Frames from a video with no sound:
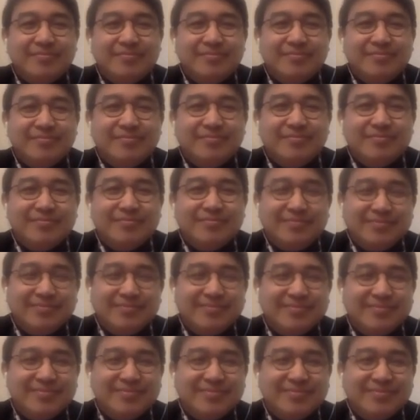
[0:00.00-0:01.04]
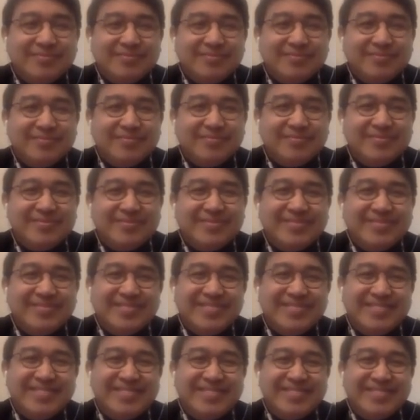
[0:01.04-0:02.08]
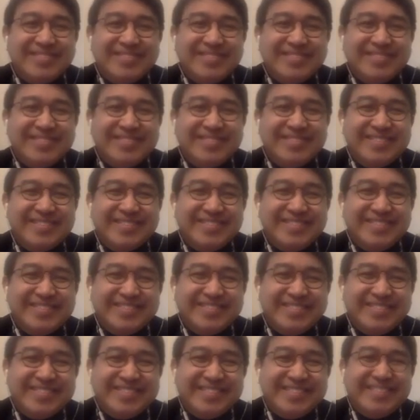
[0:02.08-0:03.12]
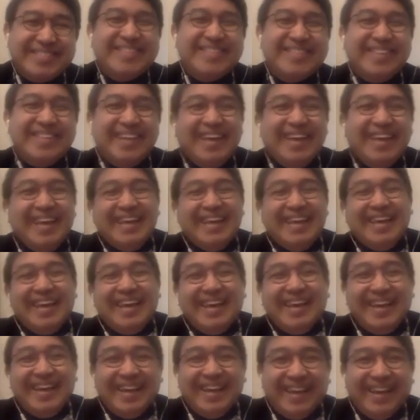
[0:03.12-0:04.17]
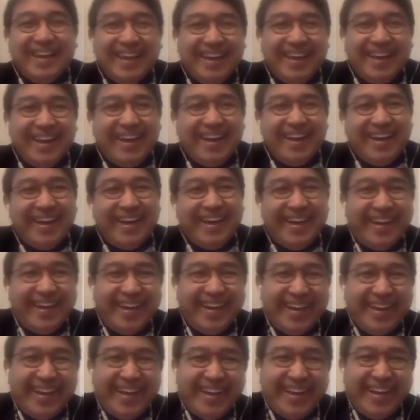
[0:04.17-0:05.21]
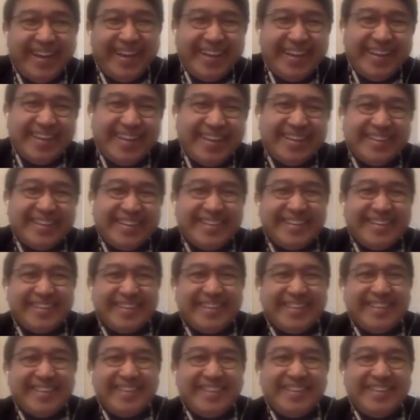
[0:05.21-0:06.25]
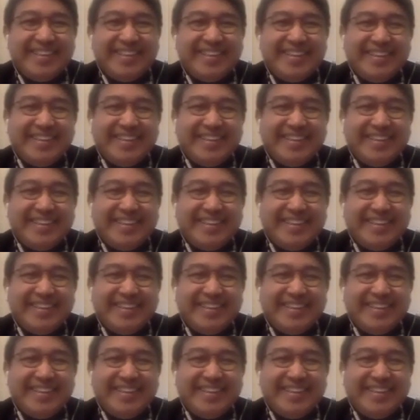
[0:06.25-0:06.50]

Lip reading: [no speech]